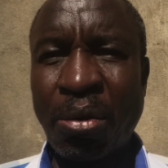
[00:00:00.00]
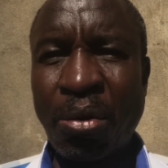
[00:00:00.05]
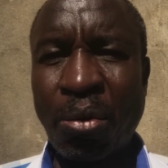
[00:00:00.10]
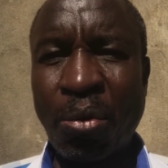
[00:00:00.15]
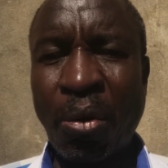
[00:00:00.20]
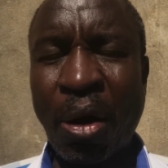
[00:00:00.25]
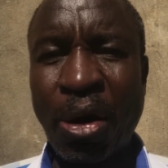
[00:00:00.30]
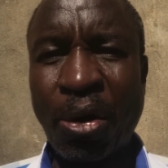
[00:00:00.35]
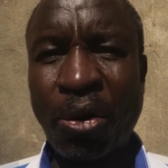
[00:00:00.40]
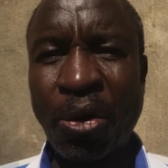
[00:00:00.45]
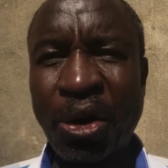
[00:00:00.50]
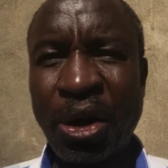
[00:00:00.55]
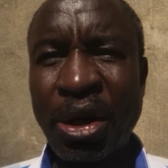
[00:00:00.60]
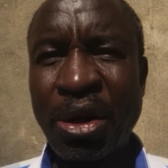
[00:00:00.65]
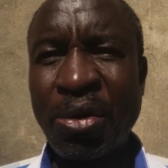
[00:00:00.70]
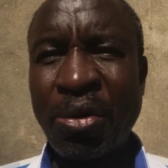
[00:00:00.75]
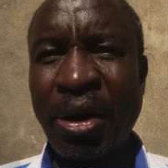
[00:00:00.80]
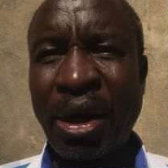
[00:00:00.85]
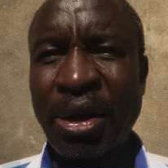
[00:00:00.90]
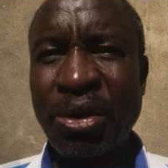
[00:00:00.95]

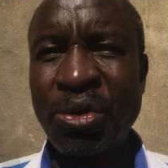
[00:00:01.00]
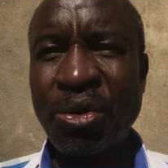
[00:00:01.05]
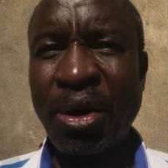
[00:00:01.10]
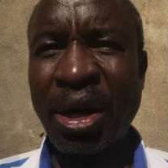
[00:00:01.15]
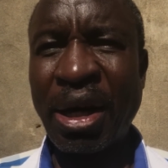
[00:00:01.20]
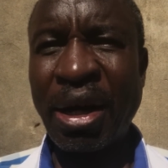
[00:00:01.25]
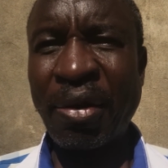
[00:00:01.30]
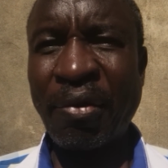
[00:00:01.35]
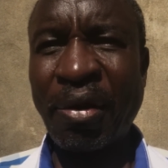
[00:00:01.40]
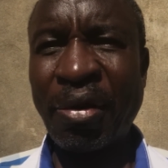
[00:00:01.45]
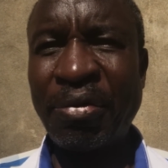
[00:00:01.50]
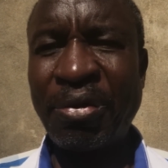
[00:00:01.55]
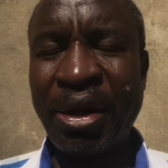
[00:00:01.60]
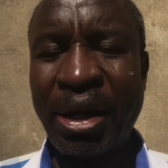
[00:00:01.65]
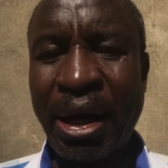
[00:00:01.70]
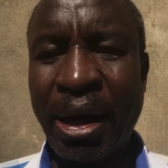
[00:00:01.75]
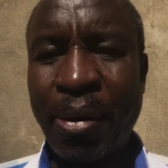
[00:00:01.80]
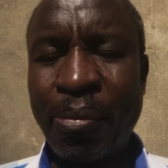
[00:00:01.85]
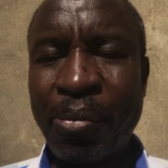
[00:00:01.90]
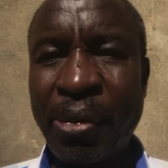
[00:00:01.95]
Wakorino wanajuana kwa
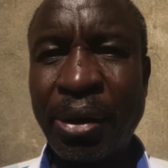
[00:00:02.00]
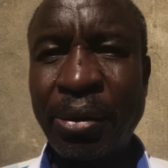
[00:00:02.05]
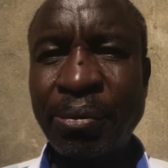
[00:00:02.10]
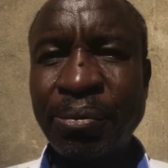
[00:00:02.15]
vilemba.